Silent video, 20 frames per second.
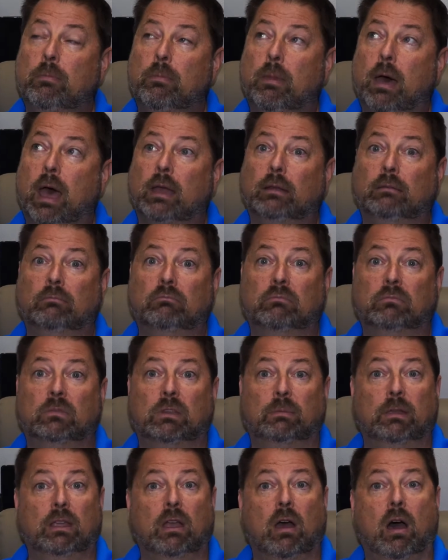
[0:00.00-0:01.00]
but
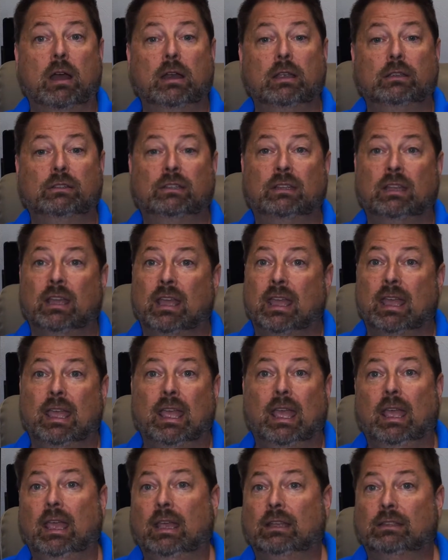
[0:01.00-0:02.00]
to be honest,
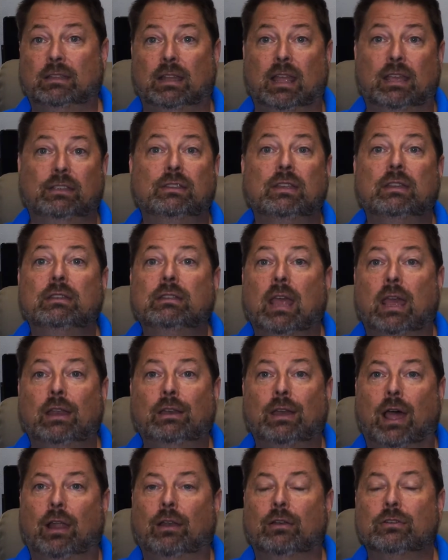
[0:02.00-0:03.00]
it's less than
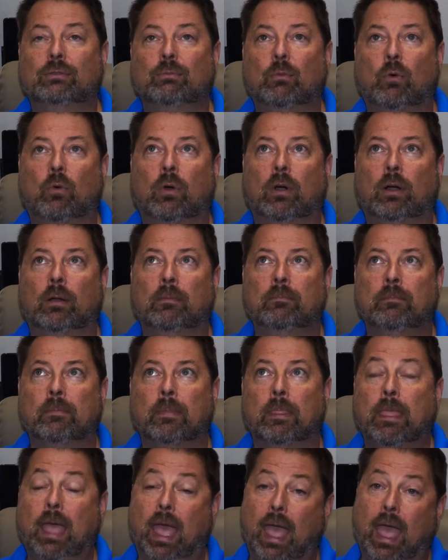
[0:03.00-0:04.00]
$10 more.
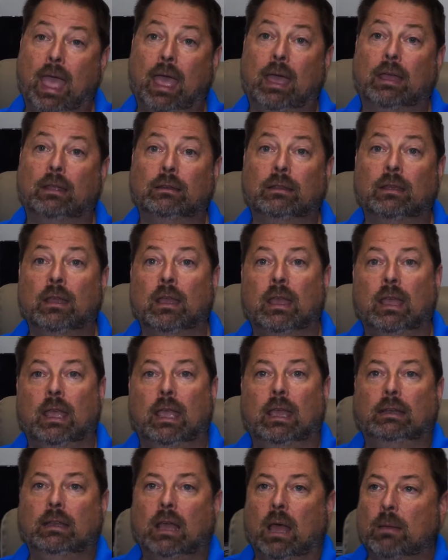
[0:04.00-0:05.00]
And
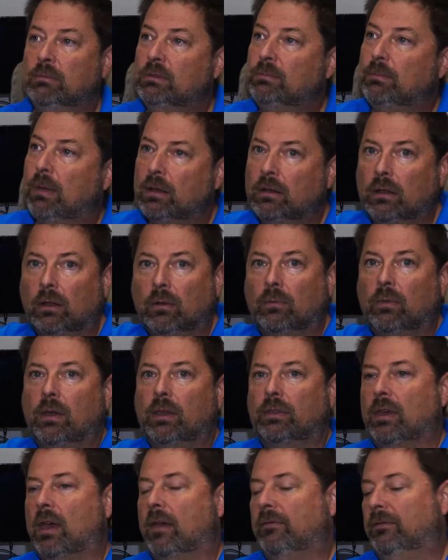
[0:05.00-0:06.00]
it comes bundled
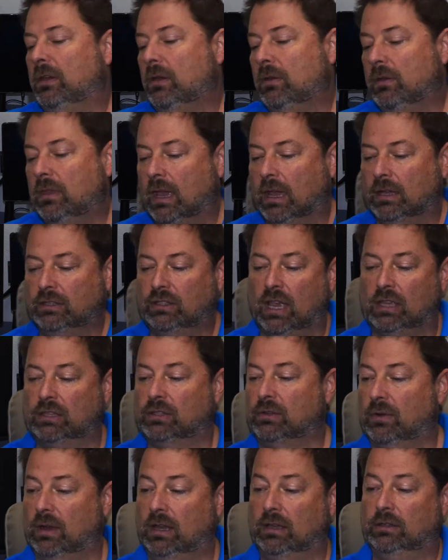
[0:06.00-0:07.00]
with a few of the
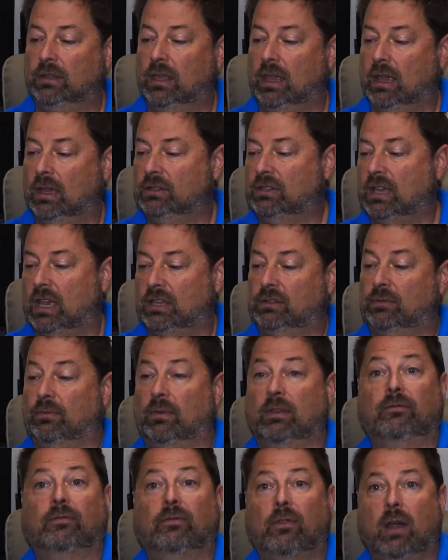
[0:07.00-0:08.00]
accessories, the
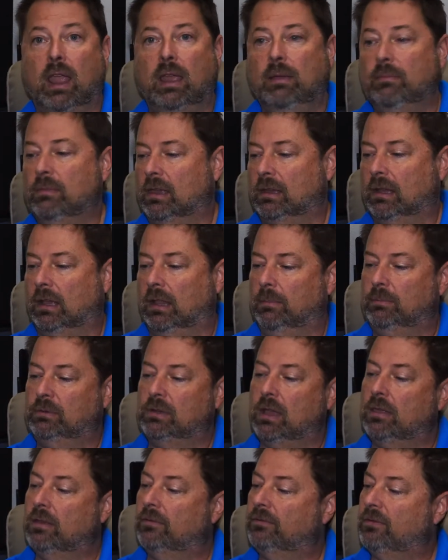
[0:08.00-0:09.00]
accessory frame that clips
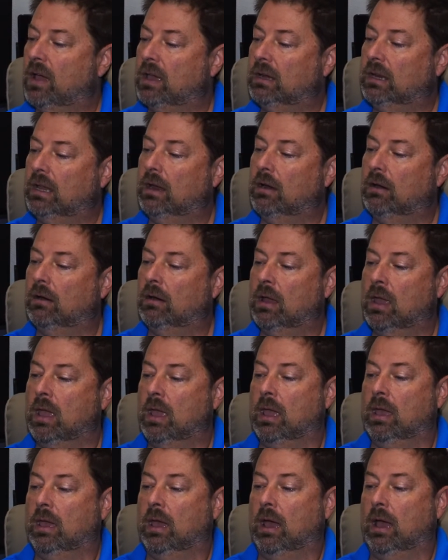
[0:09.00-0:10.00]
on the front here,
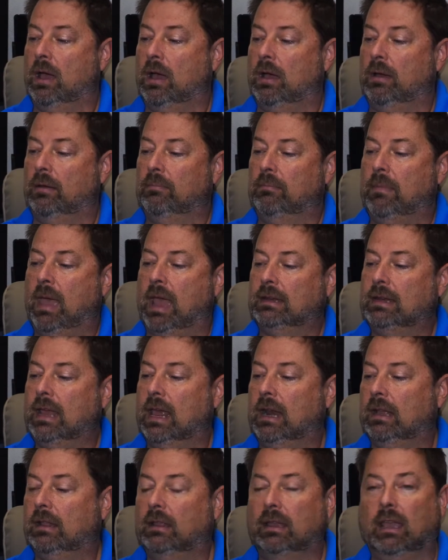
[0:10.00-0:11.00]

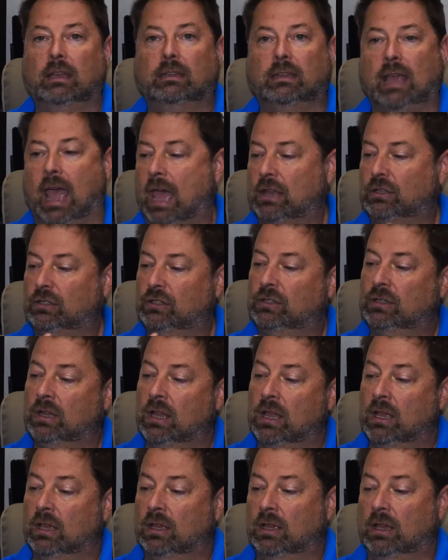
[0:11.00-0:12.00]
magnetically attached
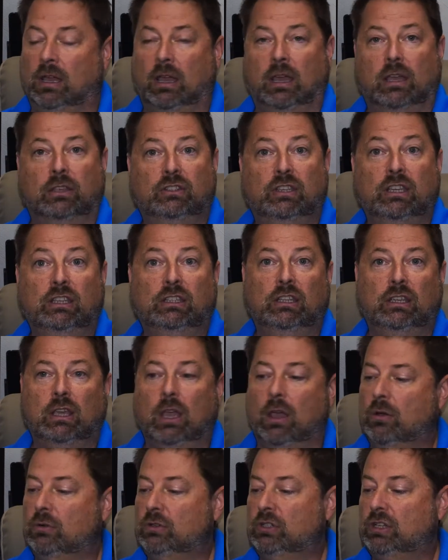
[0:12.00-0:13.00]

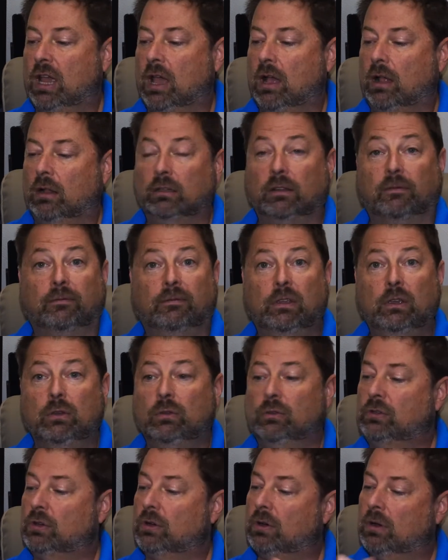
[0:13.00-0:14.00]
CTO gel
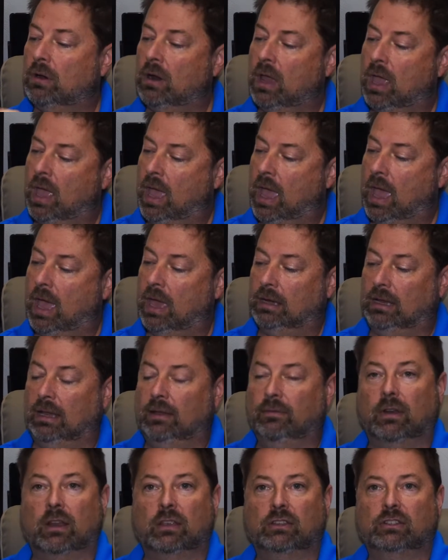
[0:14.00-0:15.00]
diffuser, and
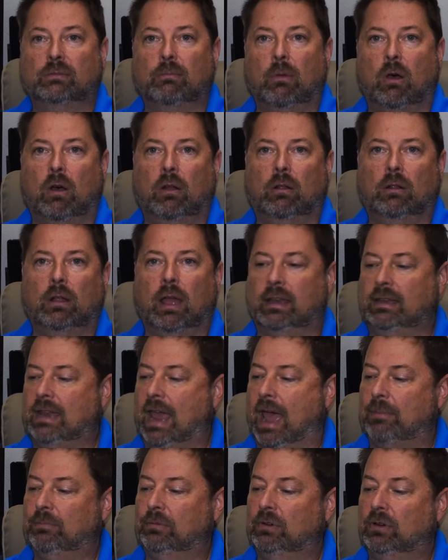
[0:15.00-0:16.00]
even a small
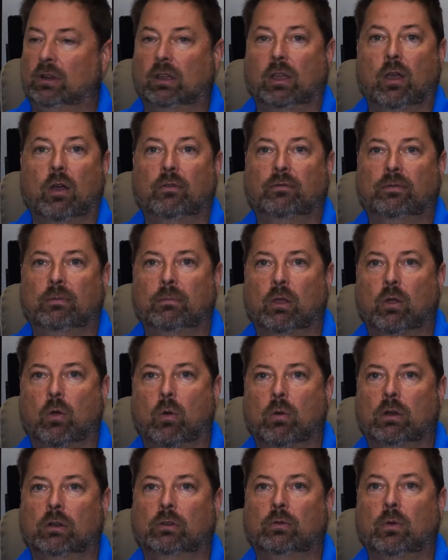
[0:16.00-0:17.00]
adapter to go from the
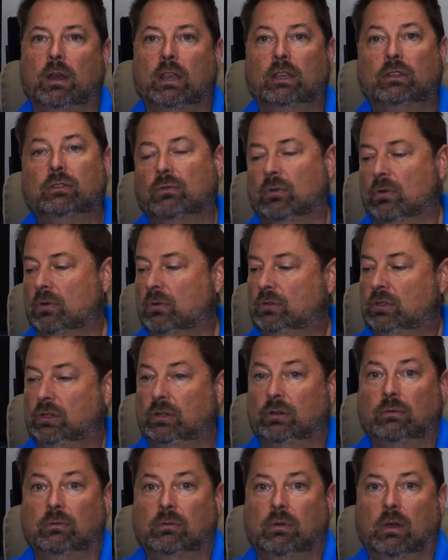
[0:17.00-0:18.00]
1/4 screw
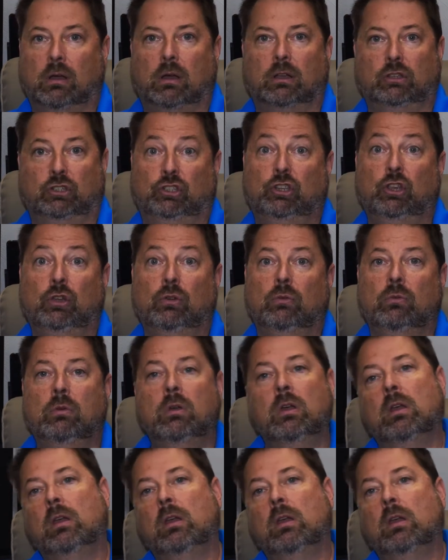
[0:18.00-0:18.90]
to a shoe.